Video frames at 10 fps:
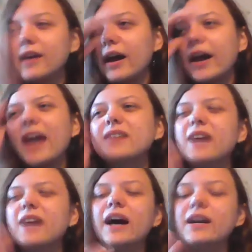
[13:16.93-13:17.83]
hate,
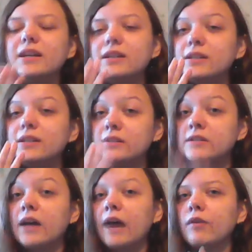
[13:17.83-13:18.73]
I
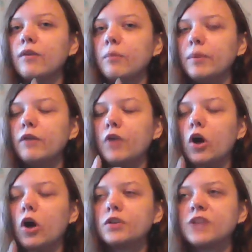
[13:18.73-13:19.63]
still have a bit of a
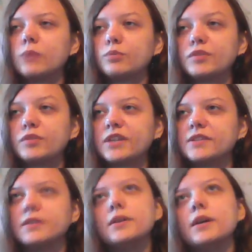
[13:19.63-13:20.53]
hard time to process
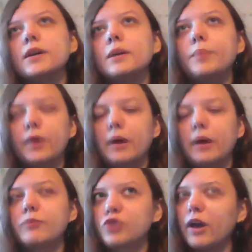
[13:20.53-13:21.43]
it. But I'm
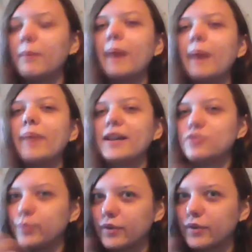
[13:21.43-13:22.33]
trying my best to
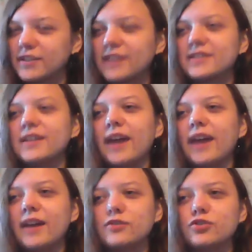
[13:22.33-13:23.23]
process it
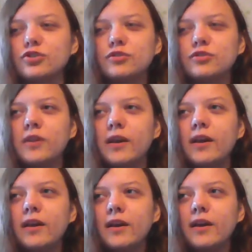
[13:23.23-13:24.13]
and just
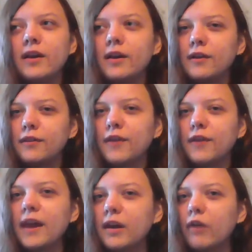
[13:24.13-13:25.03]

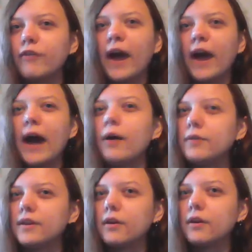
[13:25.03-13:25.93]
think of how
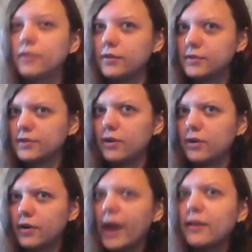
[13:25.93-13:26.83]
the others
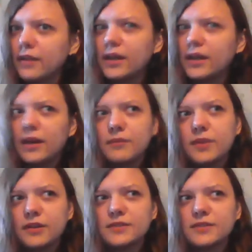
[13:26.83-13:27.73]
are handling it.
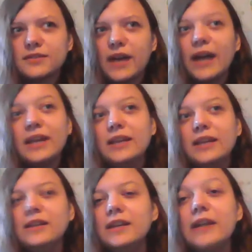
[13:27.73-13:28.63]
Because I
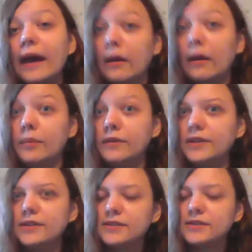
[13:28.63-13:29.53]
need help on
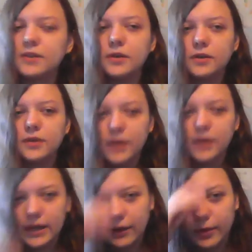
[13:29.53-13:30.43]
this. So,
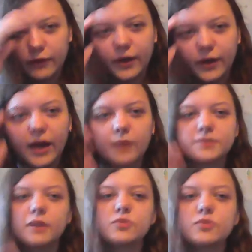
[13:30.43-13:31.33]
I need a bit of a help.
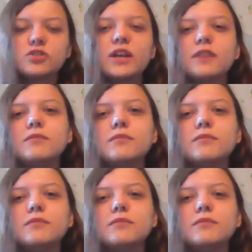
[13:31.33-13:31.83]
So, I'm just like...